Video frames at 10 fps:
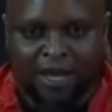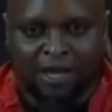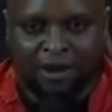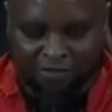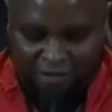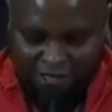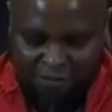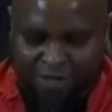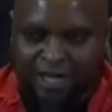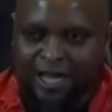Many
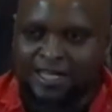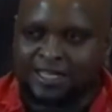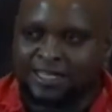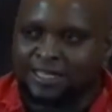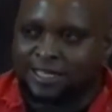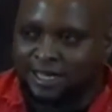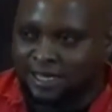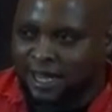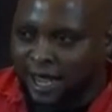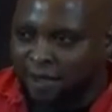of the
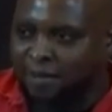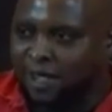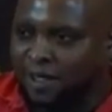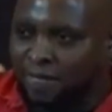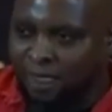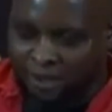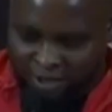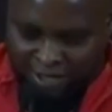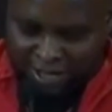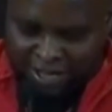speakers that came here
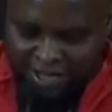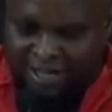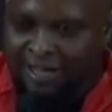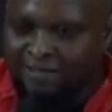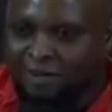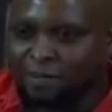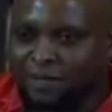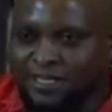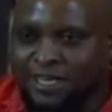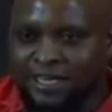
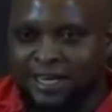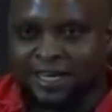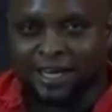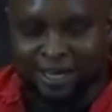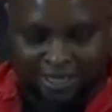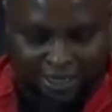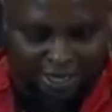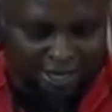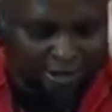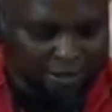never presented
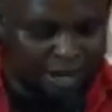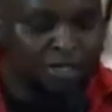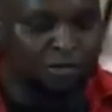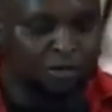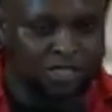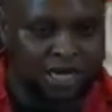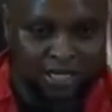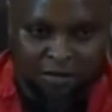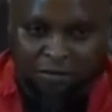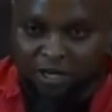anything much
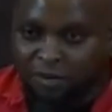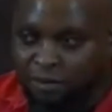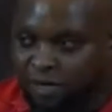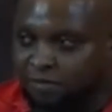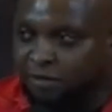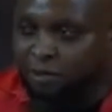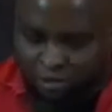more tangible and